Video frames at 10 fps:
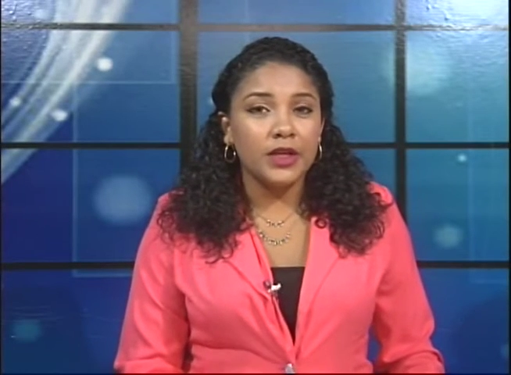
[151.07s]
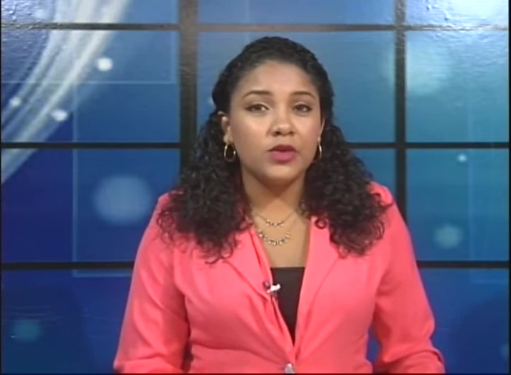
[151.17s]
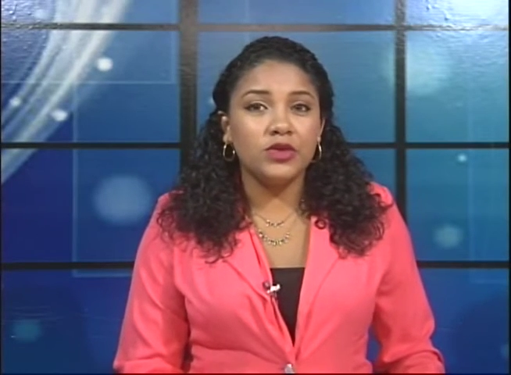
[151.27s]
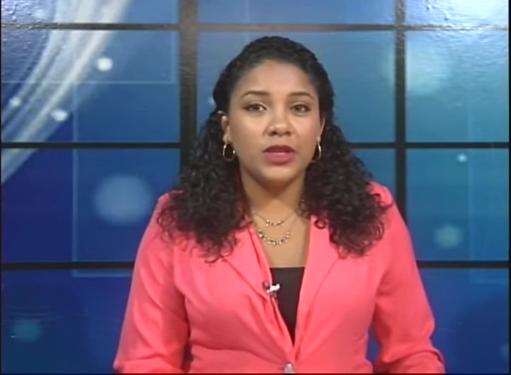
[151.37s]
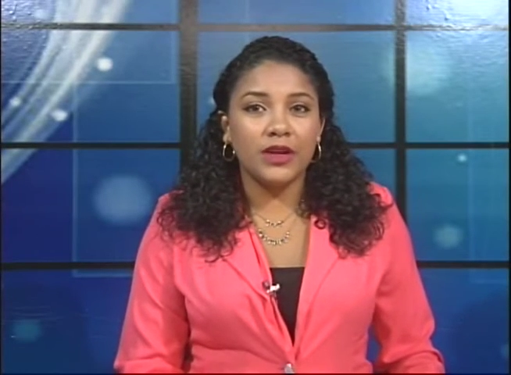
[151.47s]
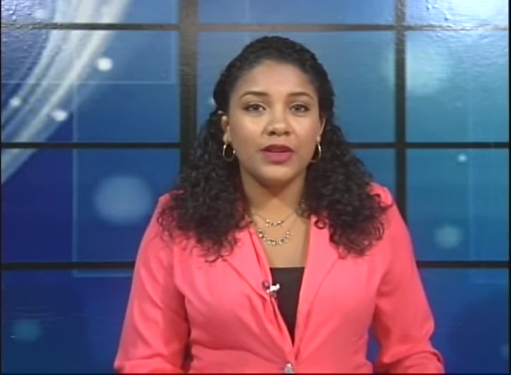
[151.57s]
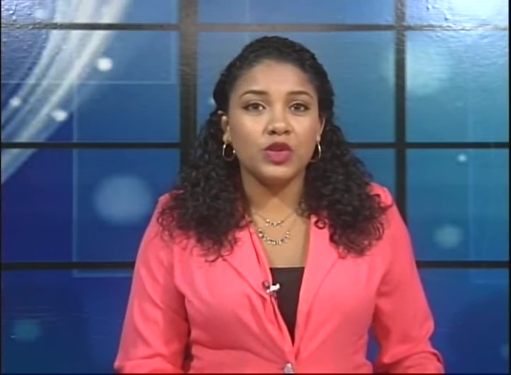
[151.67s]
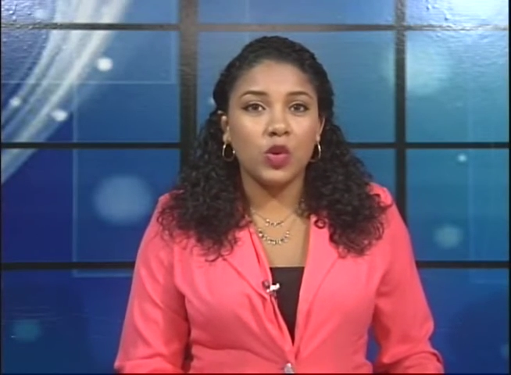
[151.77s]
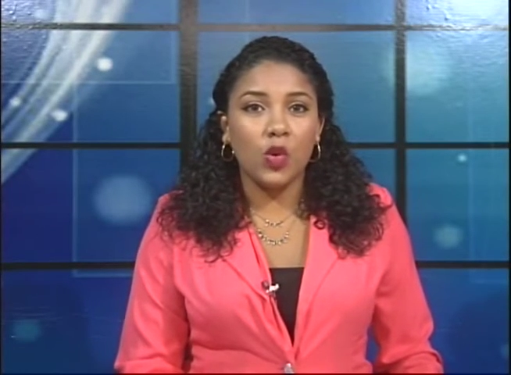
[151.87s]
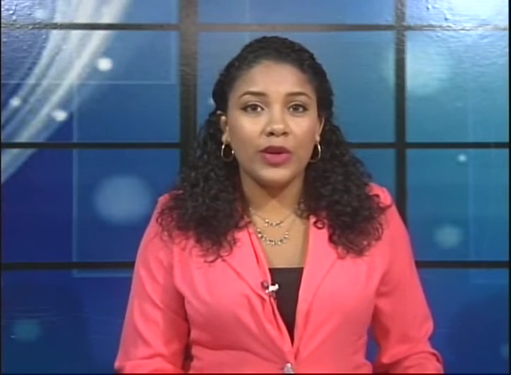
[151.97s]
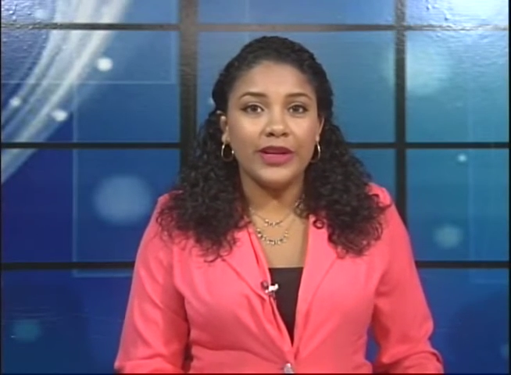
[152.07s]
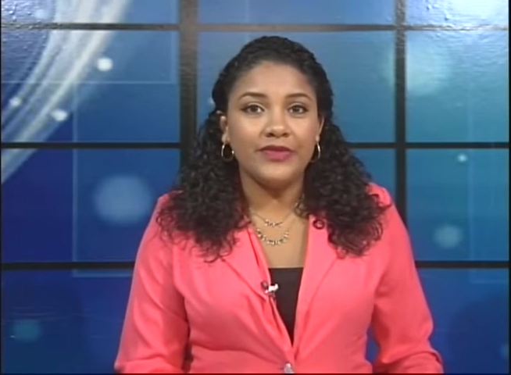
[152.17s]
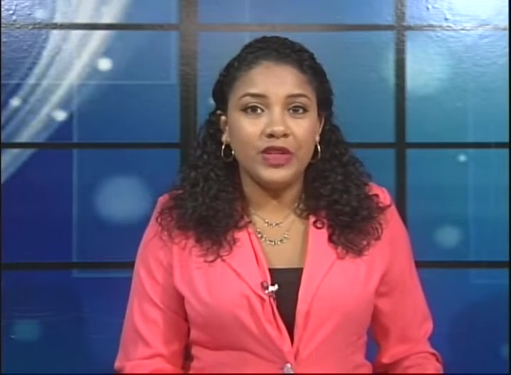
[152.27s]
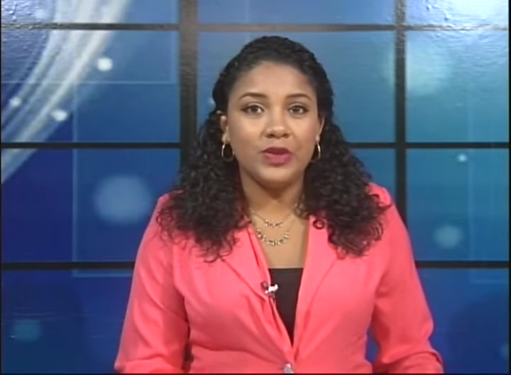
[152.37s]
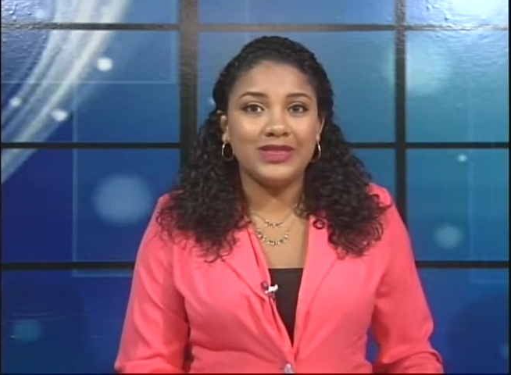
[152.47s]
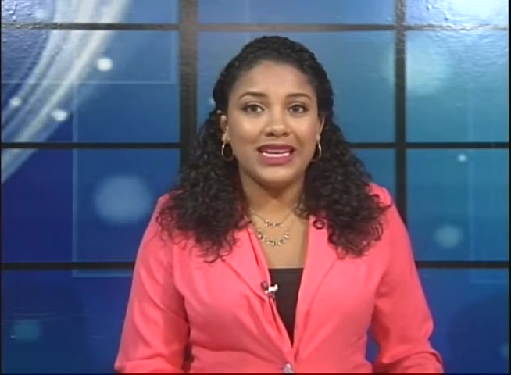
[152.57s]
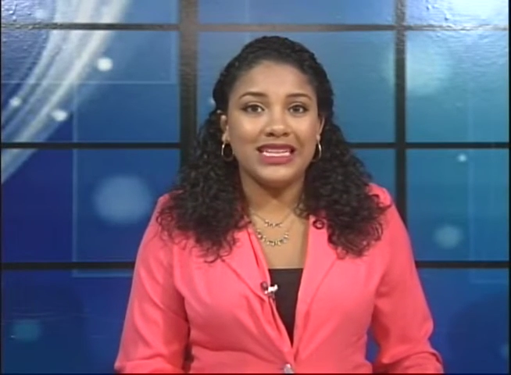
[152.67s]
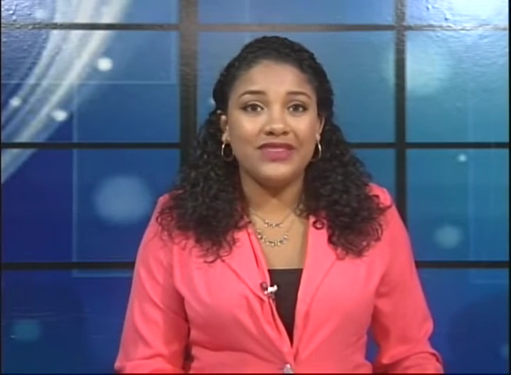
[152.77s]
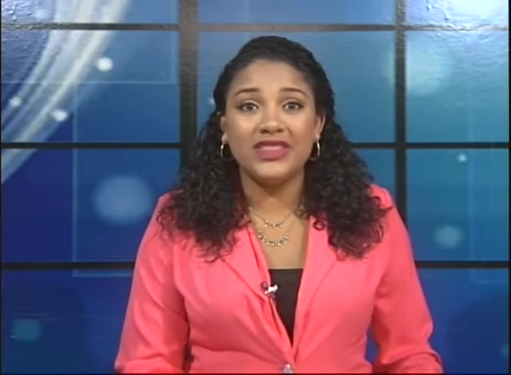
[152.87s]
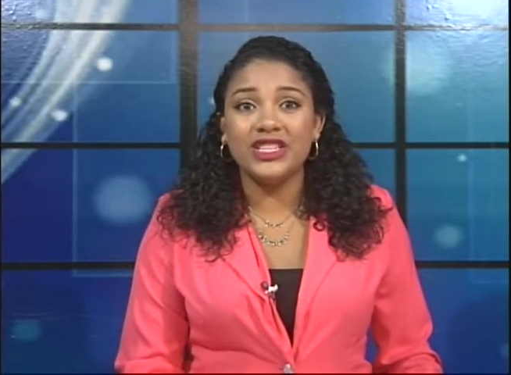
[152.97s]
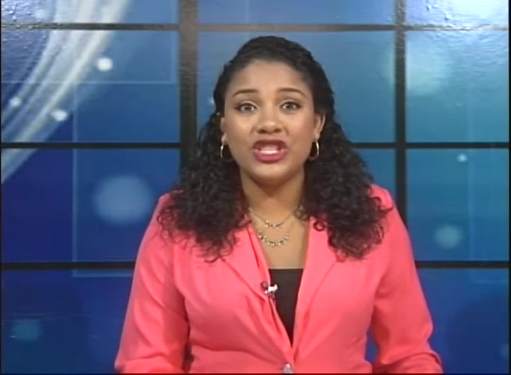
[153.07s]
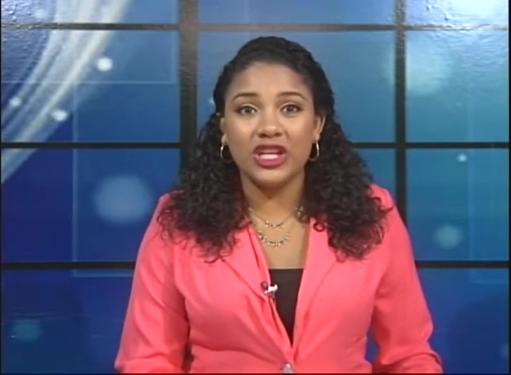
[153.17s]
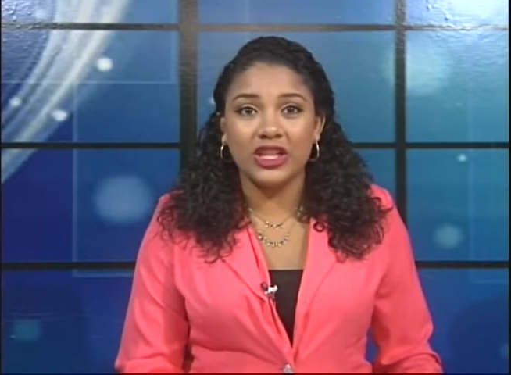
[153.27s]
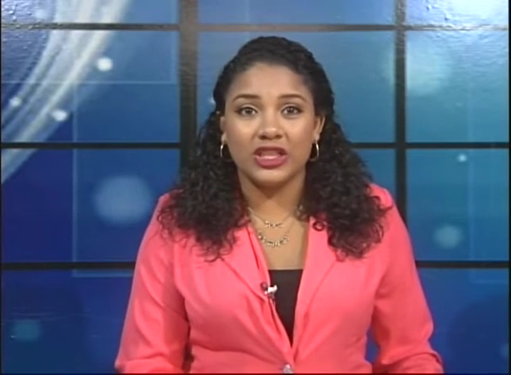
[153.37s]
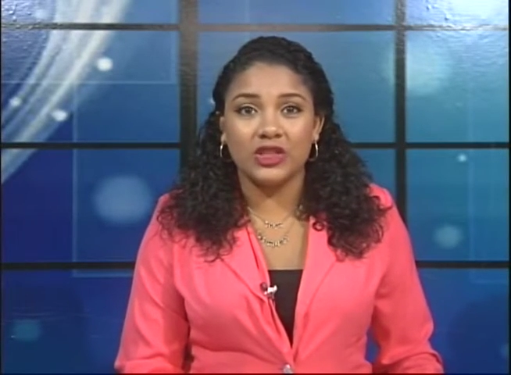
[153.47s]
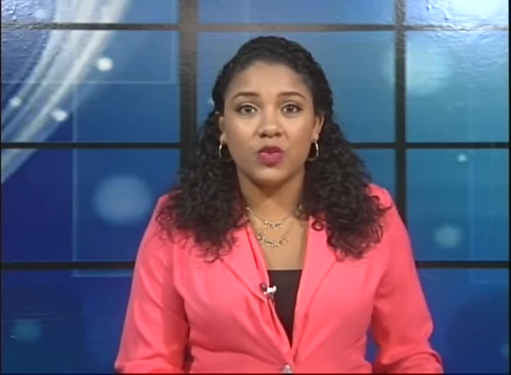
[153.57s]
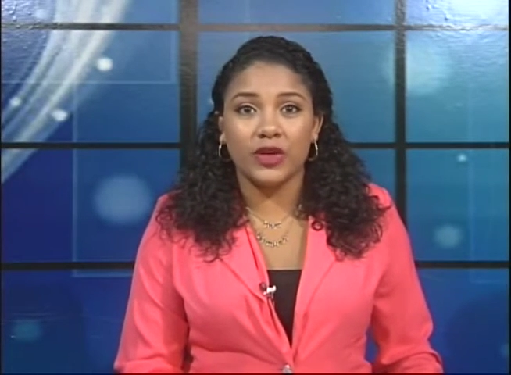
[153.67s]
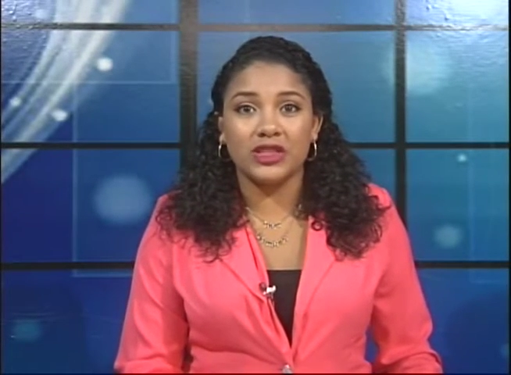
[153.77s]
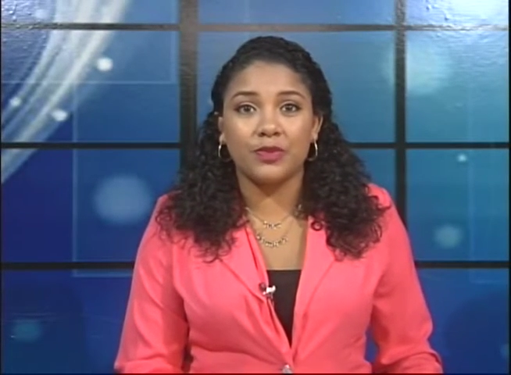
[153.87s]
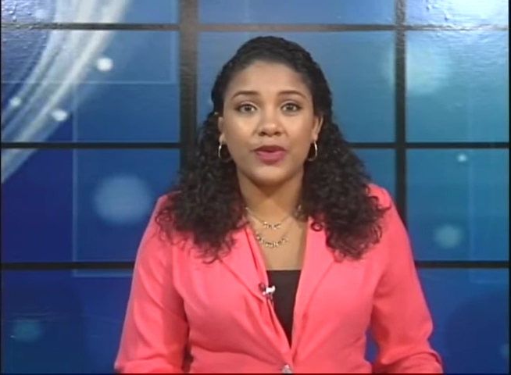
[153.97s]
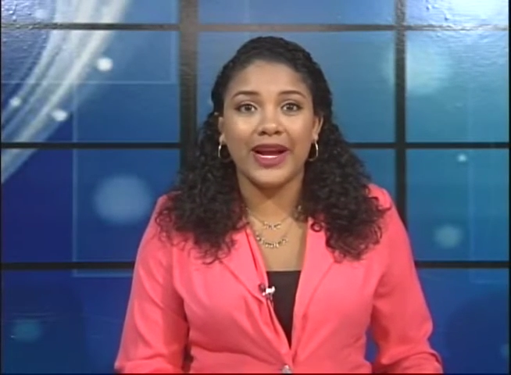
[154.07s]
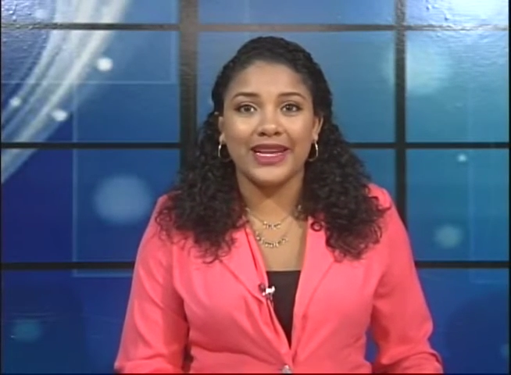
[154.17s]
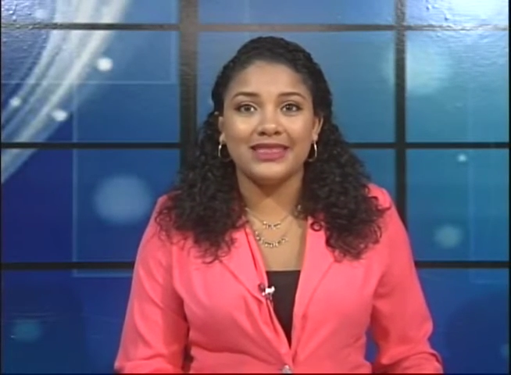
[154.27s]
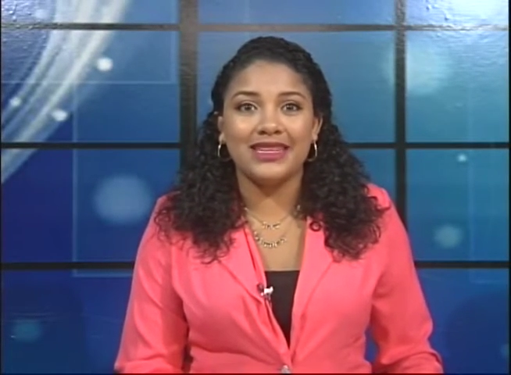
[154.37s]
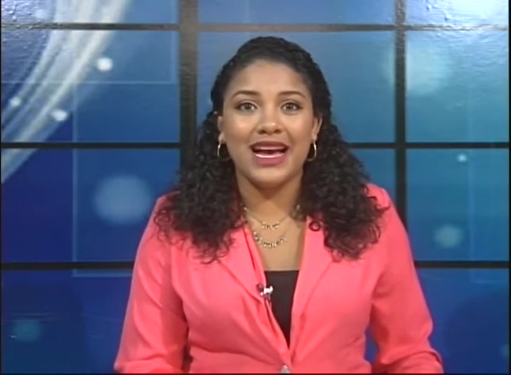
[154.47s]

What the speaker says: Gutierrez told Love News that even the judges were surprised